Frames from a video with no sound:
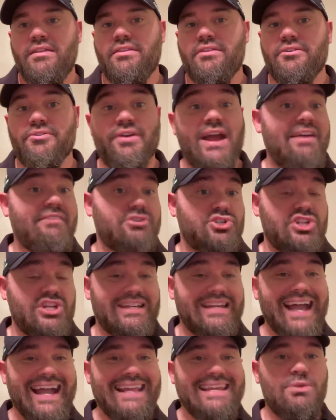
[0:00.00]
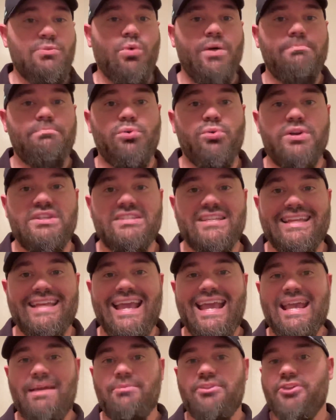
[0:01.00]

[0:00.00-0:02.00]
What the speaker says: They're averaging 91 points a game,